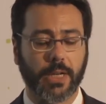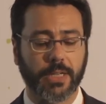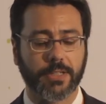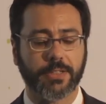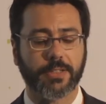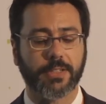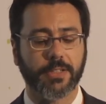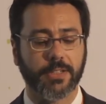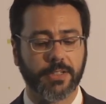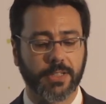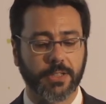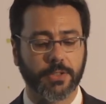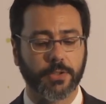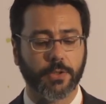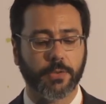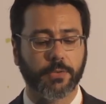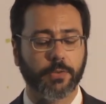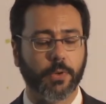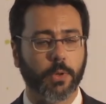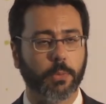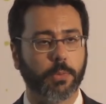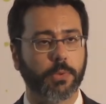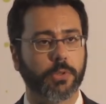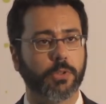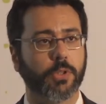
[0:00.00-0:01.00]
assistance of
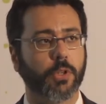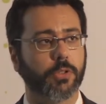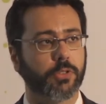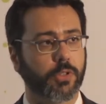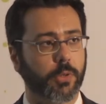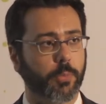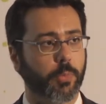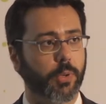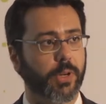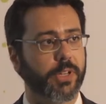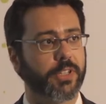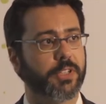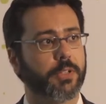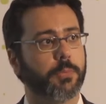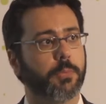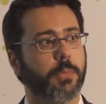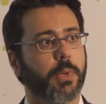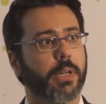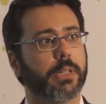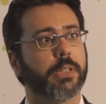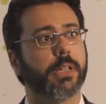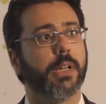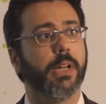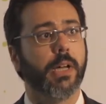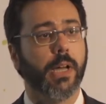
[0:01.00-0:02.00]
robot, not replacing,
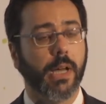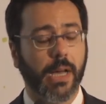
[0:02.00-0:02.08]
but